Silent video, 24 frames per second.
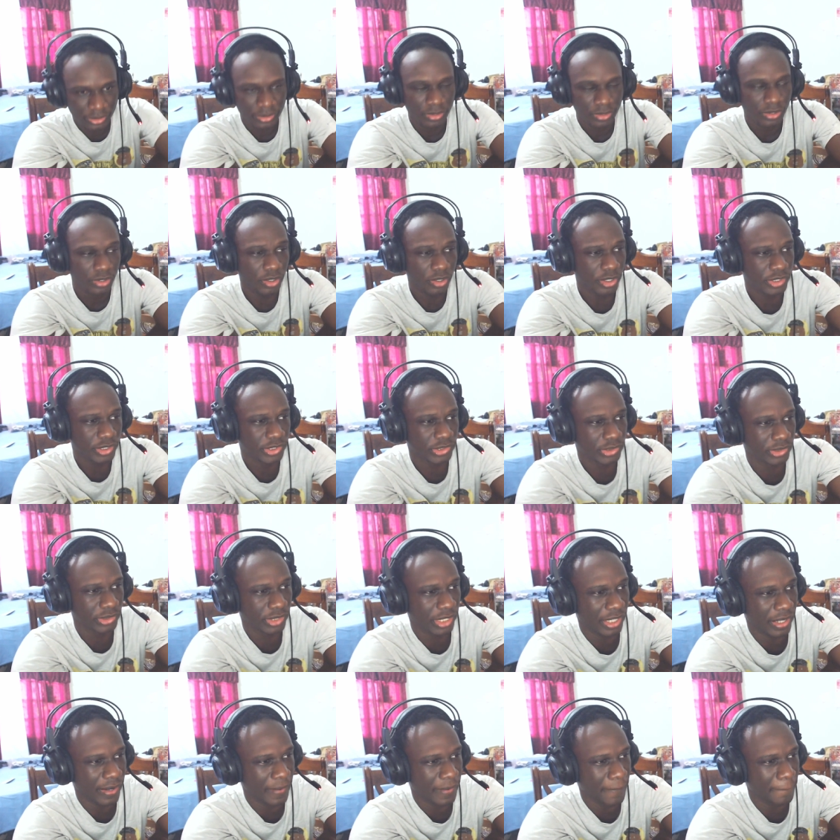Also,
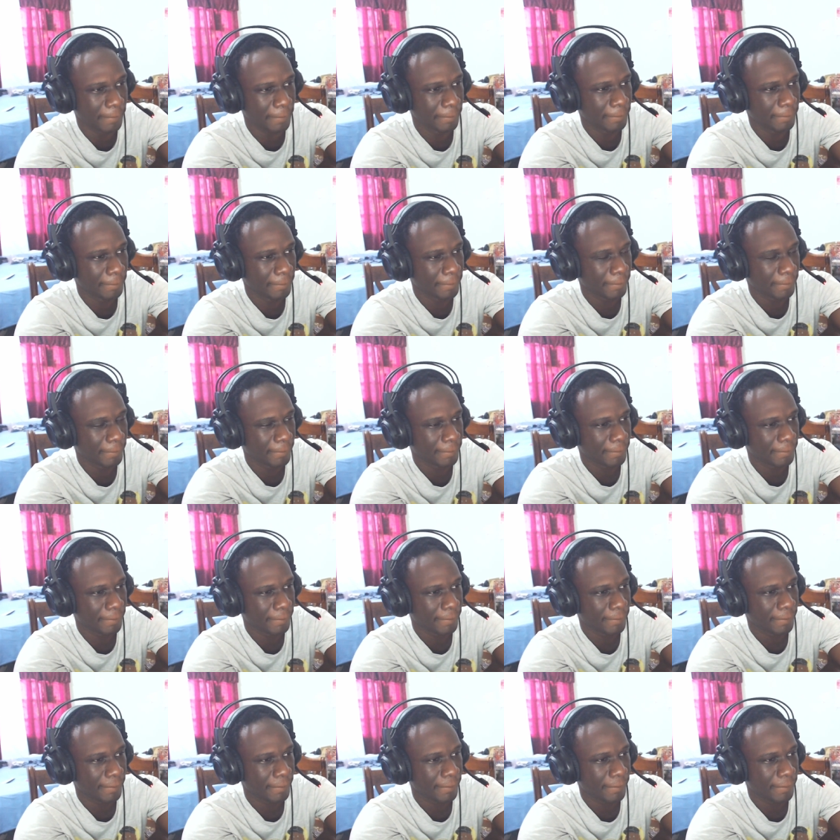um,
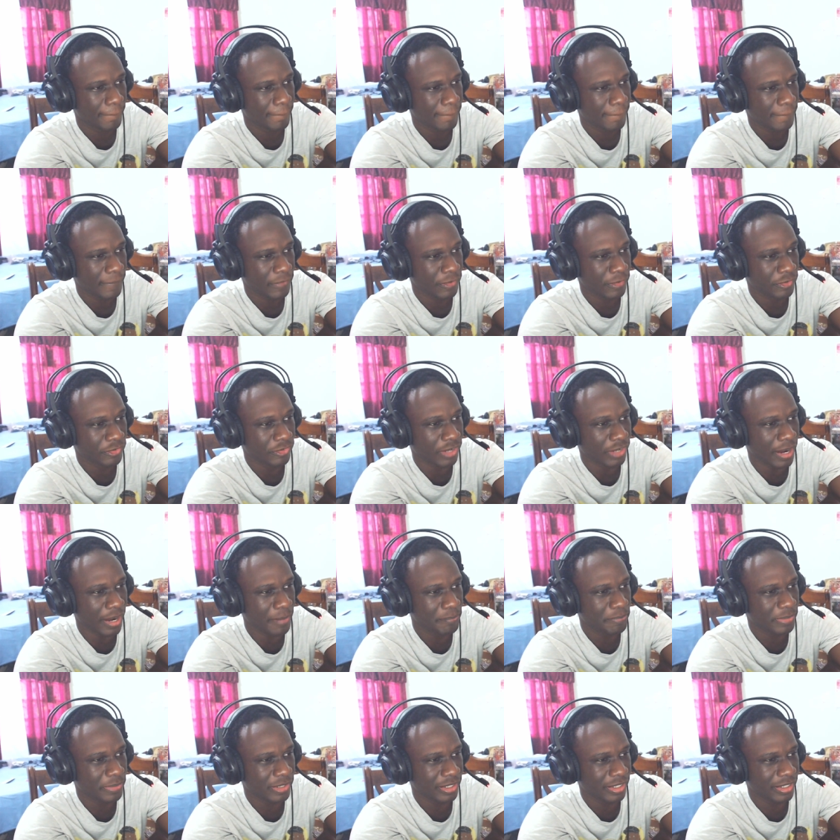
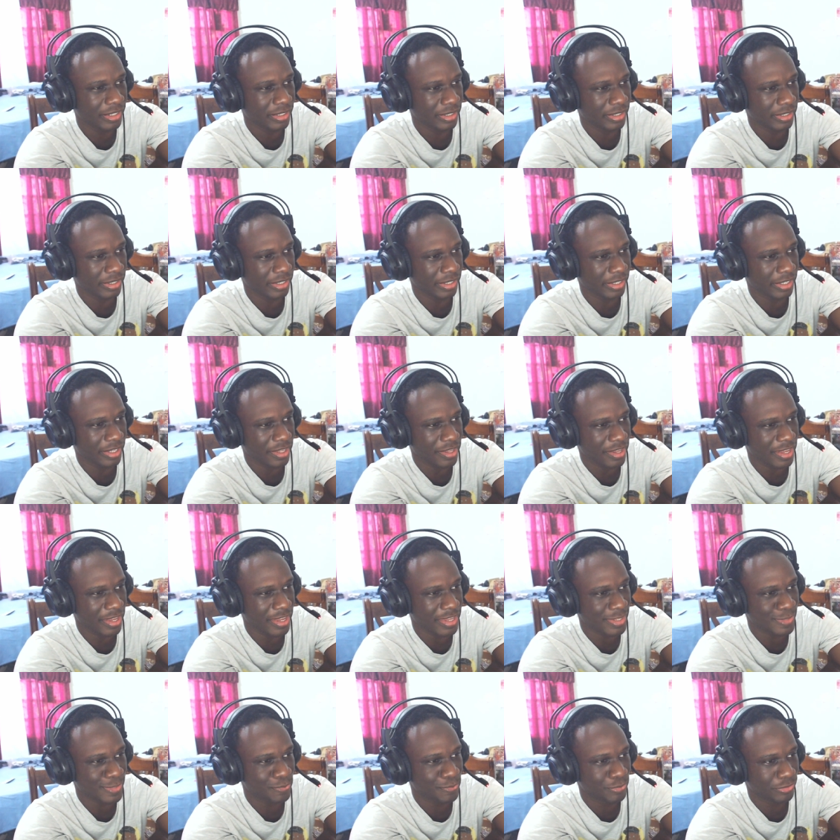Grandpa
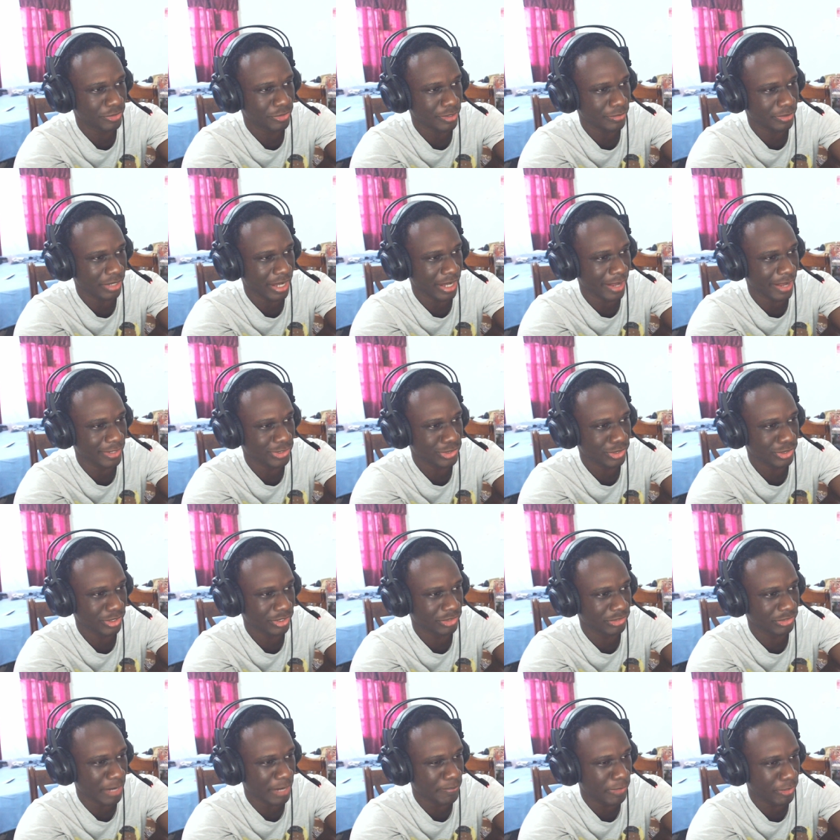is probably. I thought
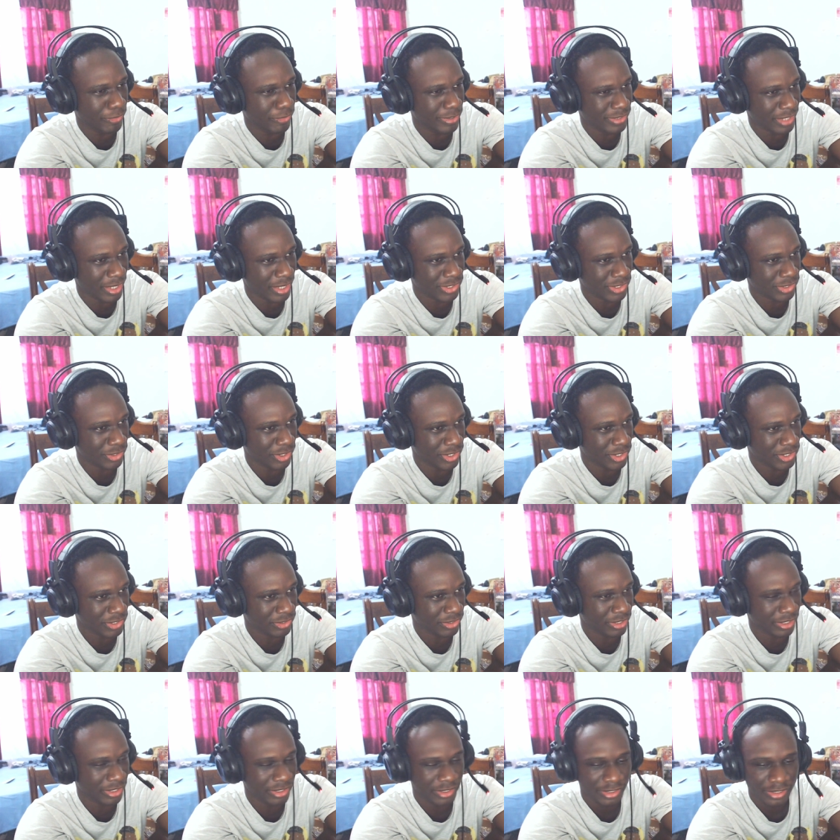Grandpa was a
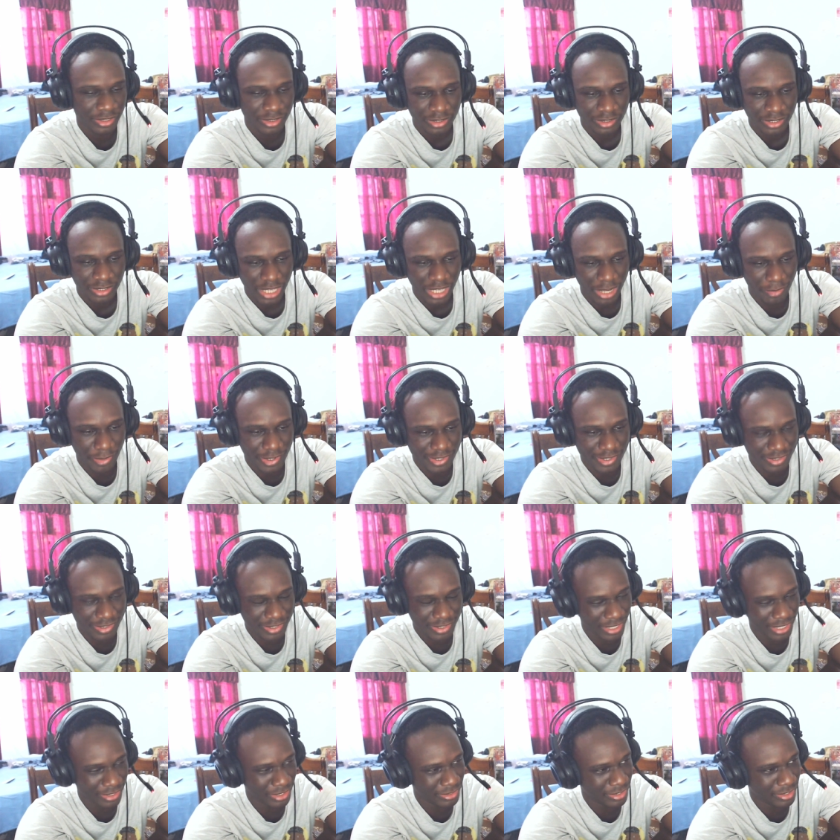sorcerer. I was
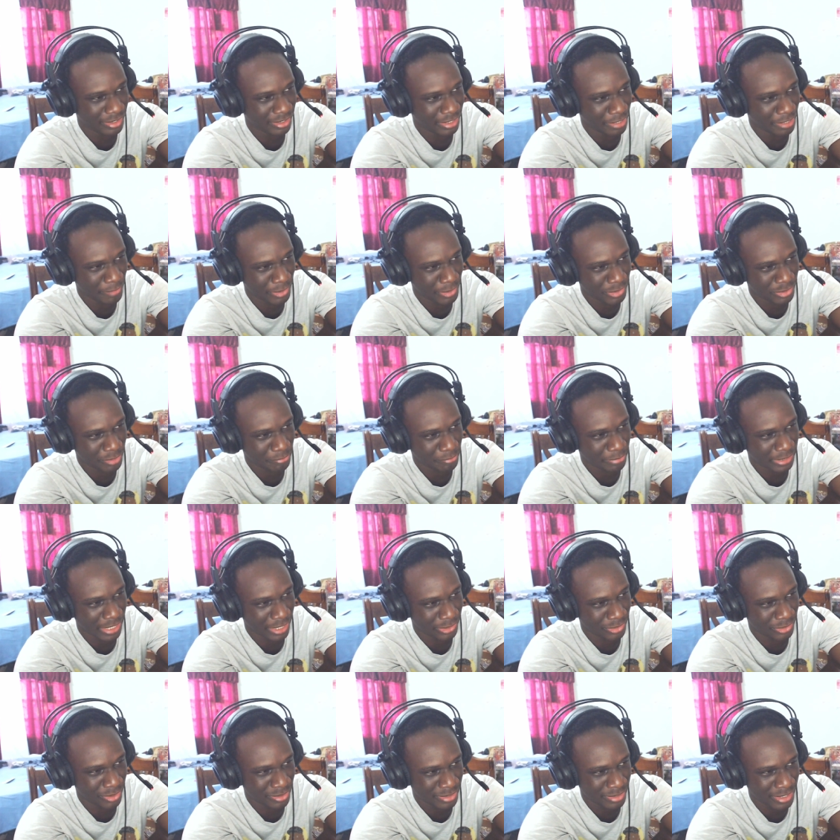saying that in the episode, but I
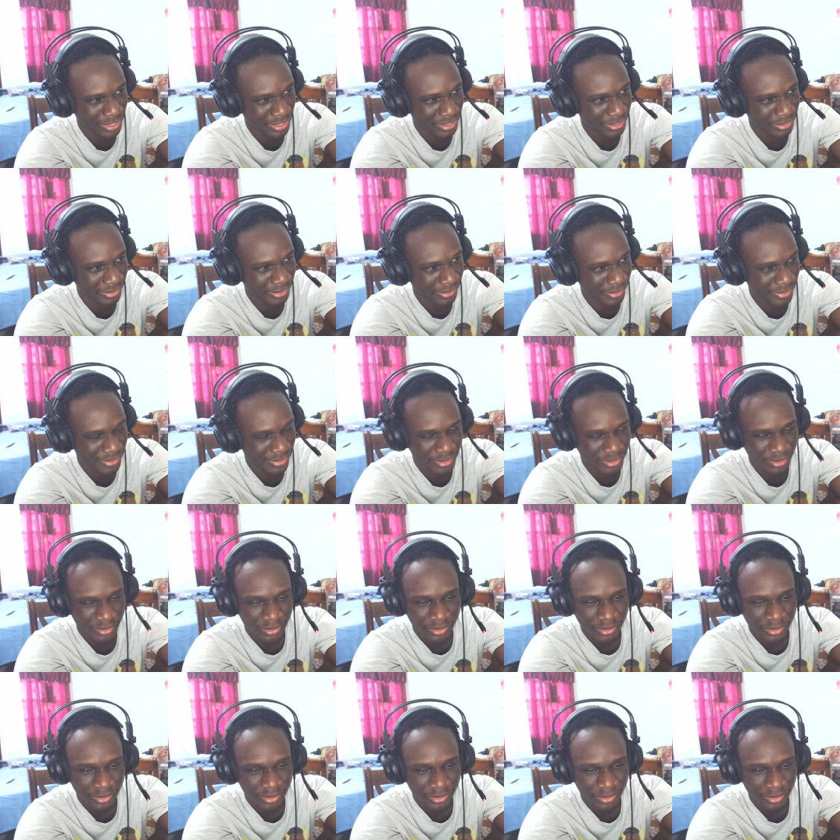don't think he is.